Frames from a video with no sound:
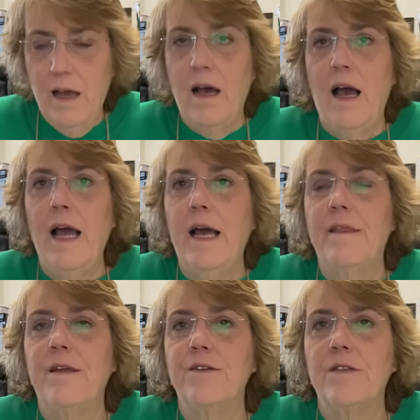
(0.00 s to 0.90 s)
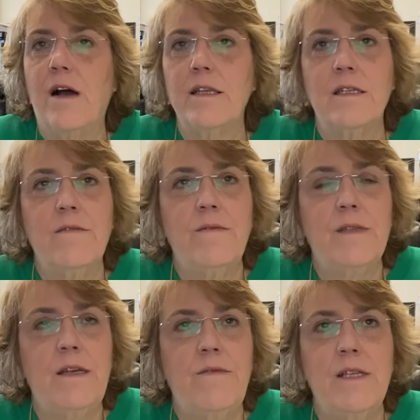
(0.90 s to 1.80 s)
And there's lots of
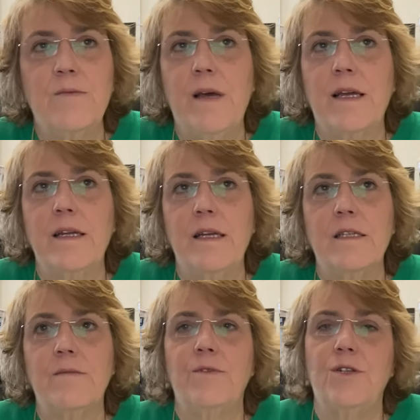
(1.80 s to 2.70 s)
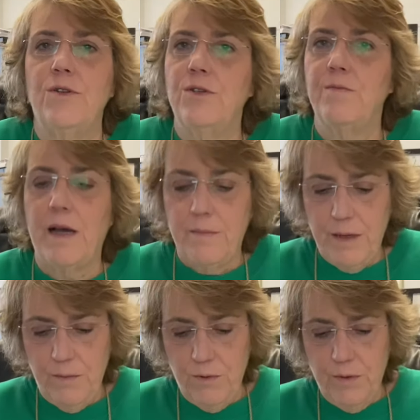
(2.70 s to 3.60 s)
defense mechanisms used by
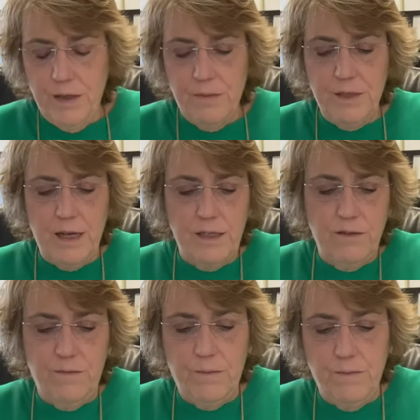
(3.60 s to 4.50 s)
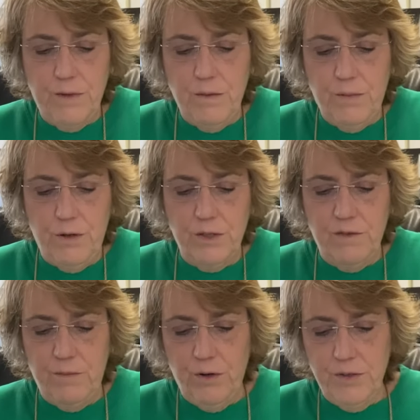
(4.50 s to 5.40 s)
people with obsessive
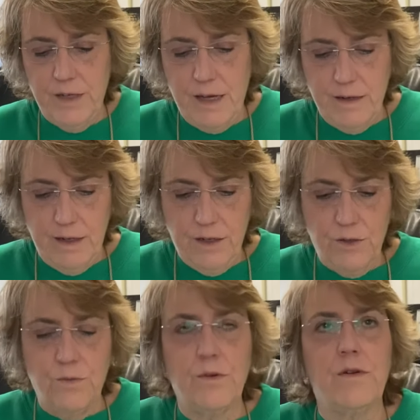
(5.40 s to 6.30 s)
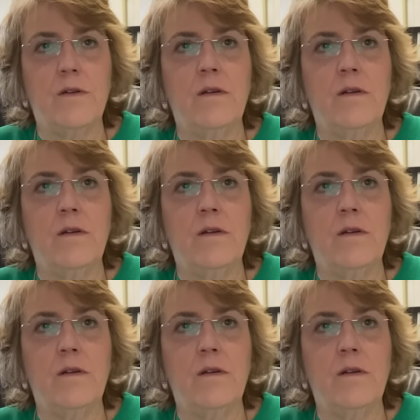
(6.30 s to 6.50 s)
compulsive personality disorder.